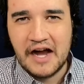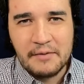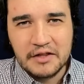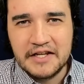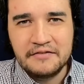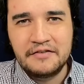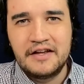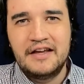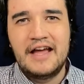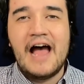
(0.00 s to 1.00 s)
I believe,
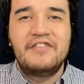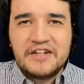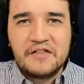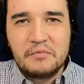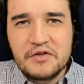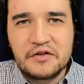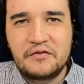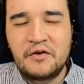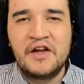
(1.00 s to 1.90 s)
having done the music for